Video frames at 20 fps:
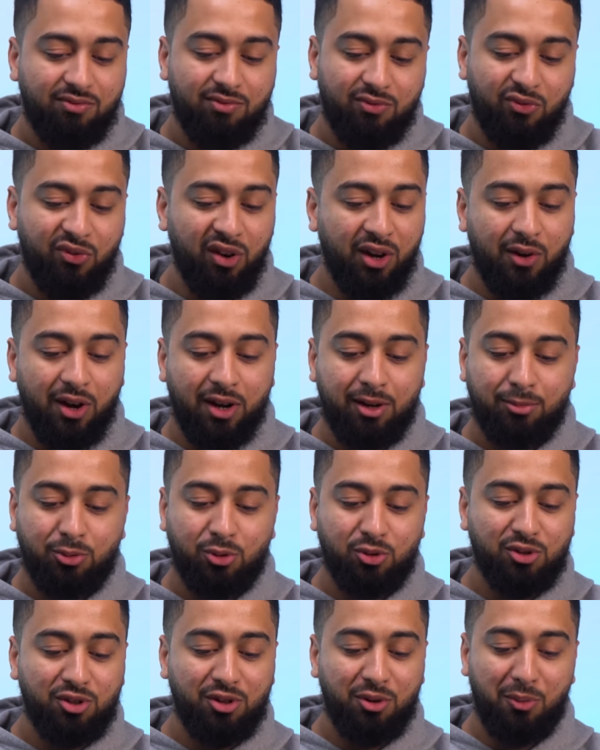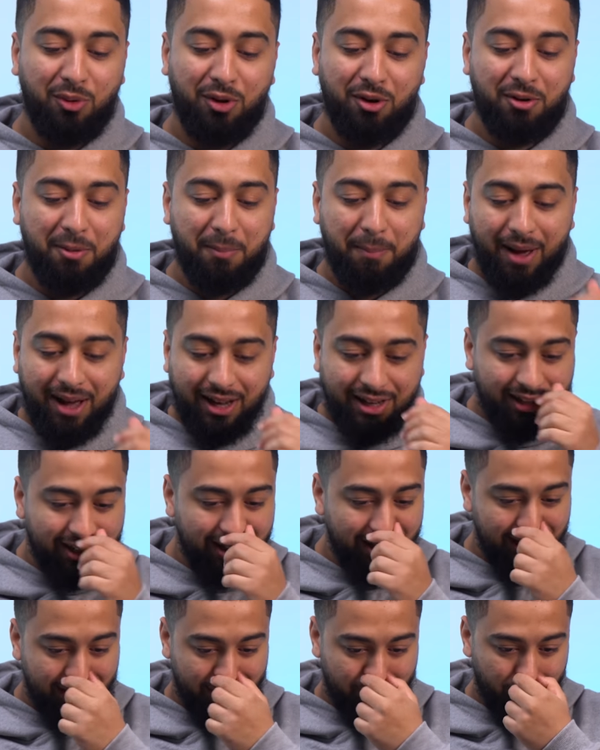Fit credibles to the world and back,
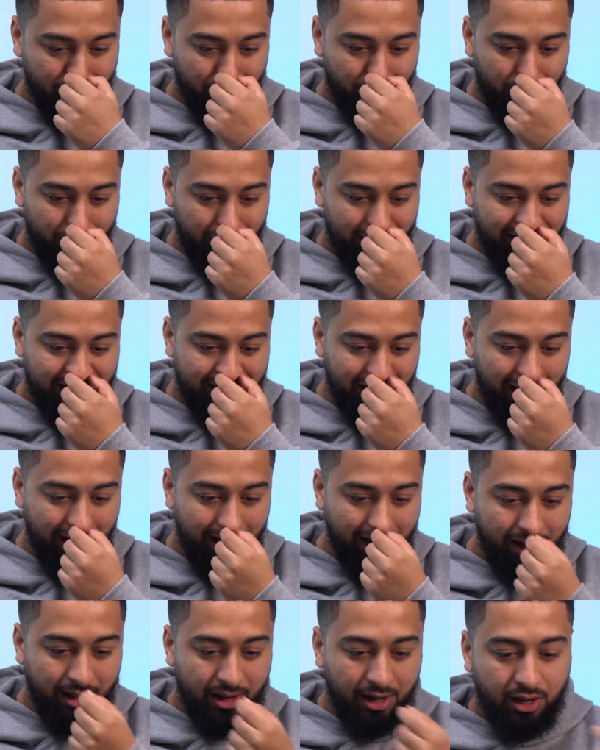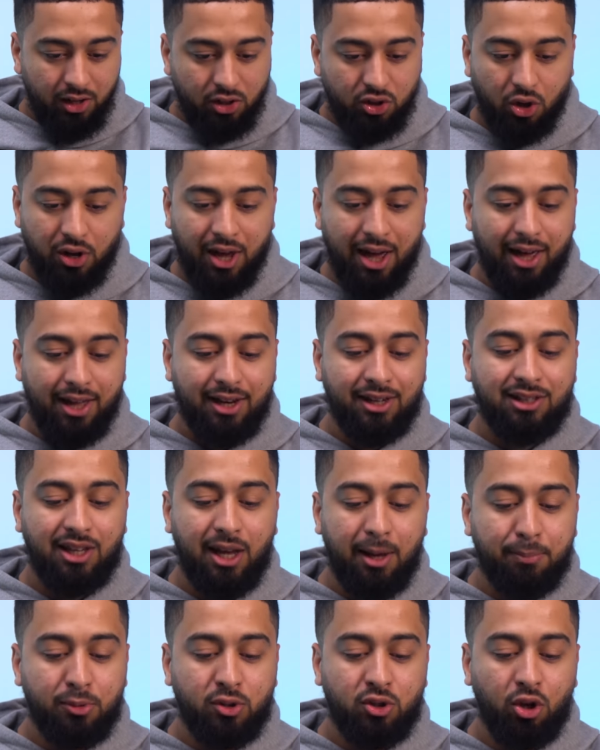innit? That's what we always say. So yeah, in this
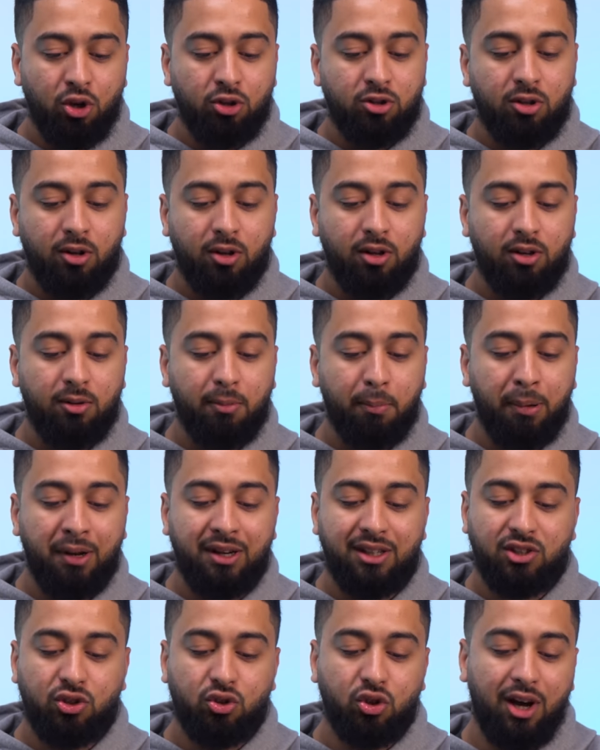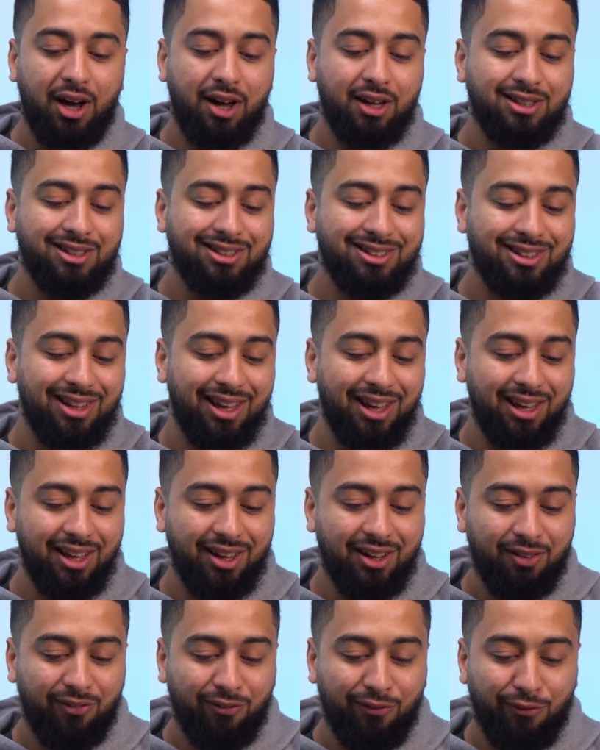episode, please try
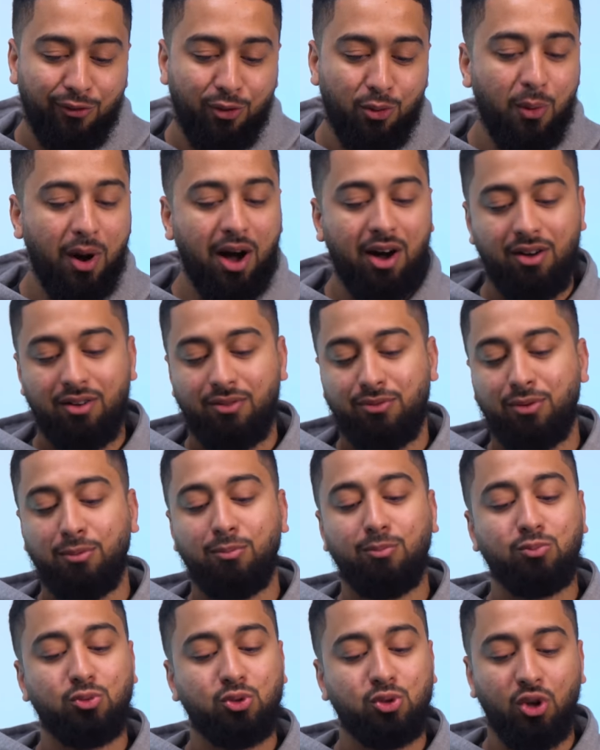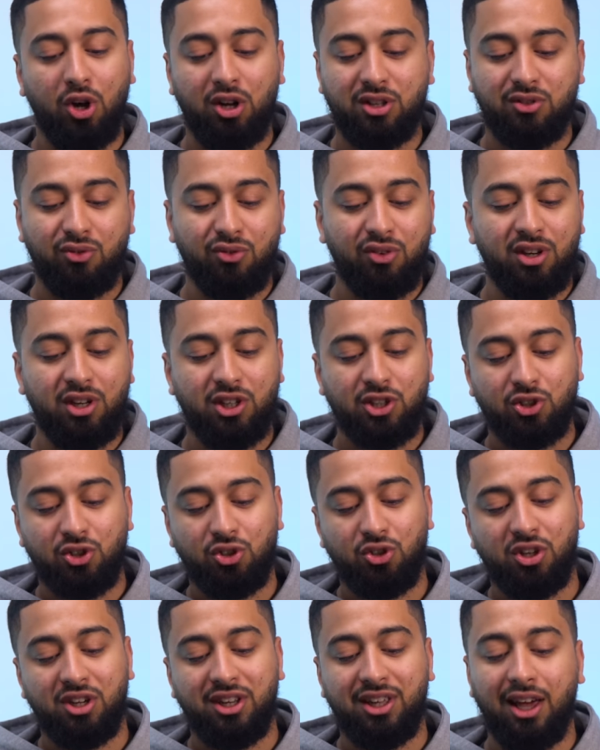stay throughout from start to finish because
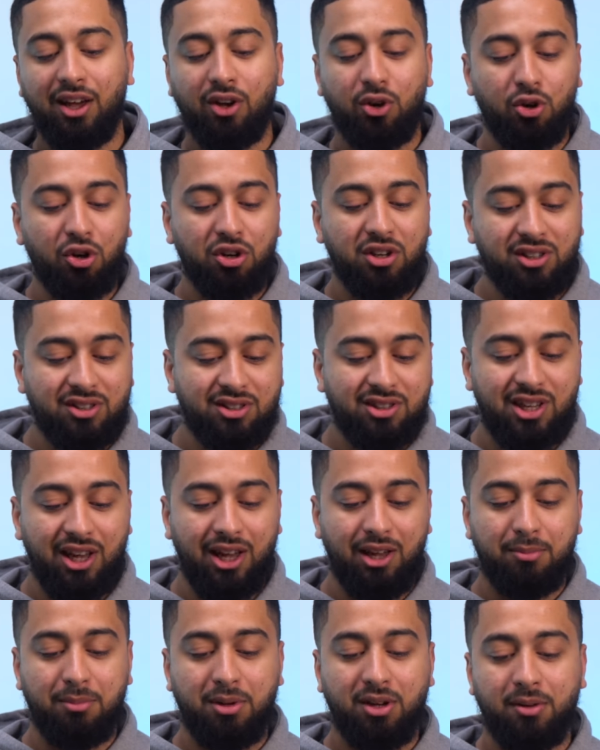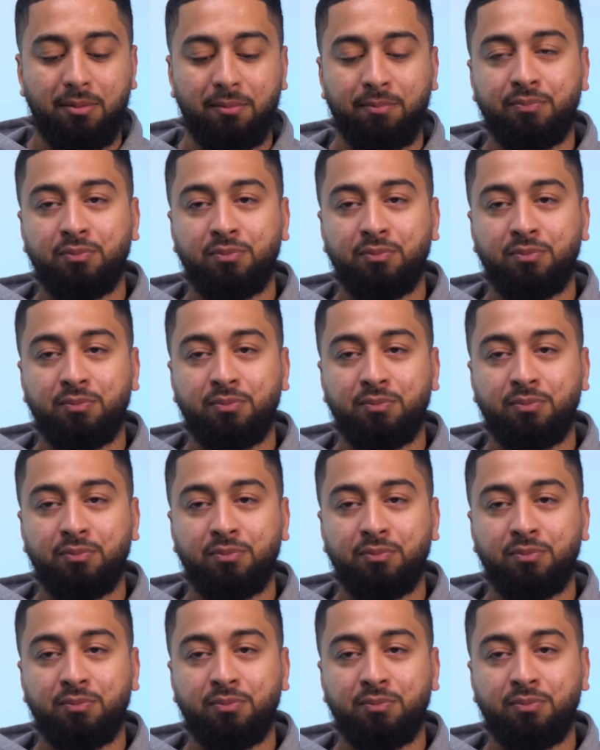you're going to get good entertainment.